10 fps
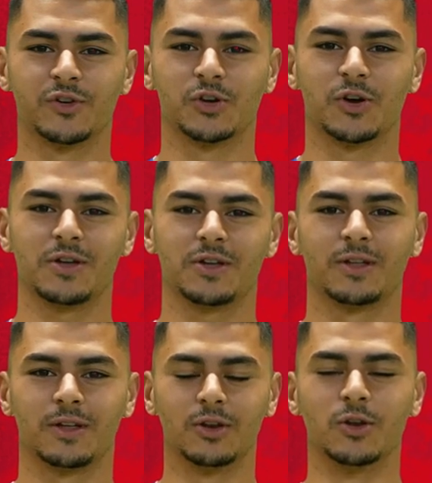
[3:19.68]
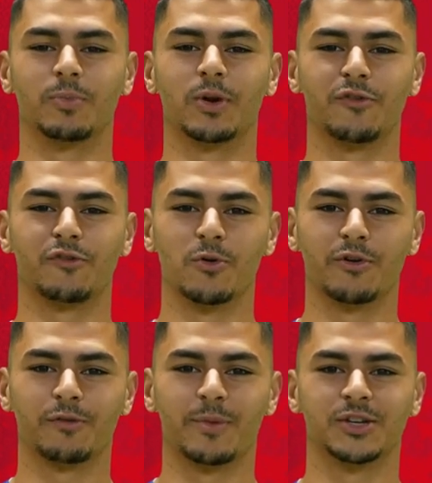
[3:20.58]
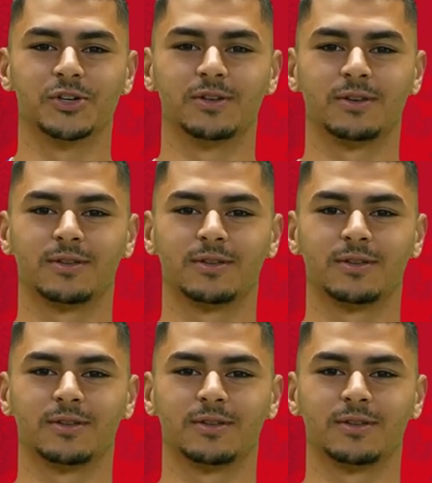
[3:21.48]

a shot? Look below for more information.